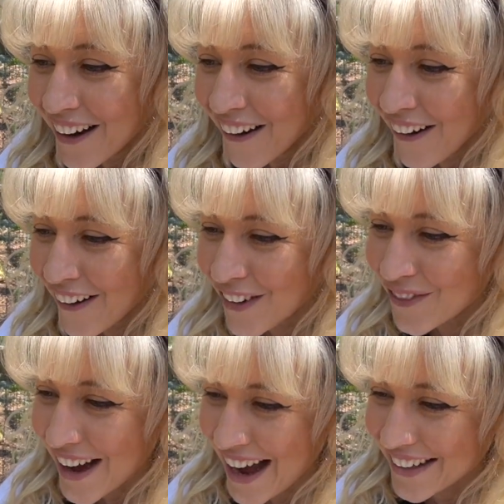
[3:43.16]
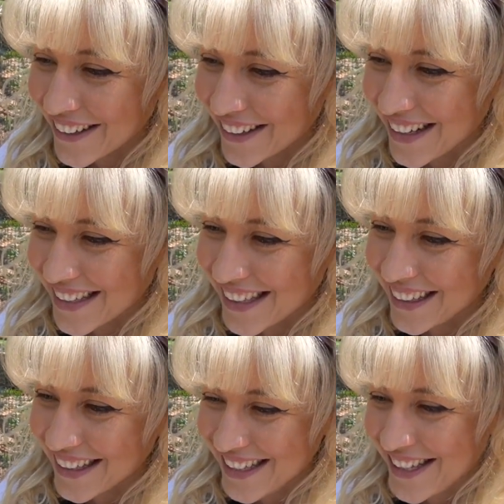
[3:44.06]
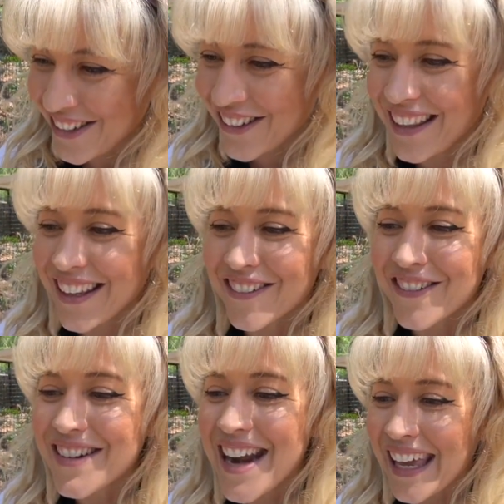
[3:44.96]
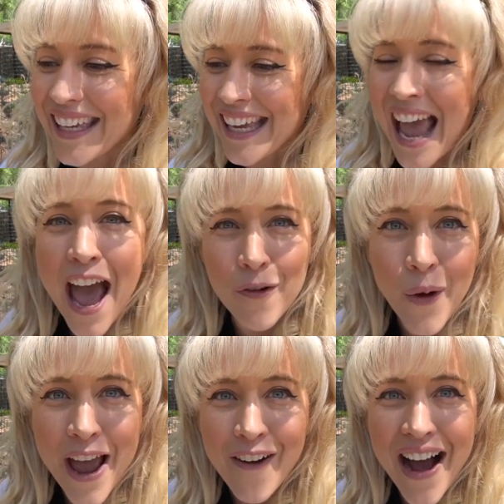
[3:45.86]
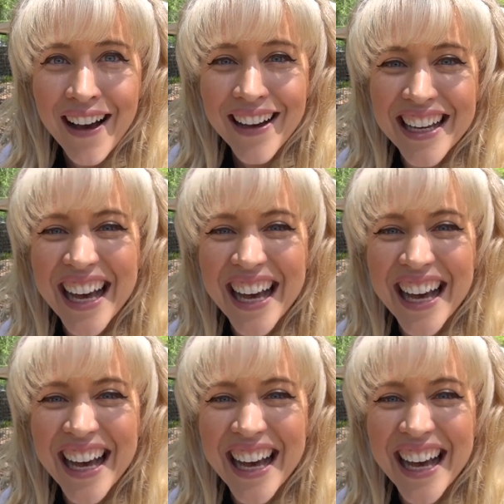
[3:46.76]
Oh my goodness, look at you, you little naked hat wearer.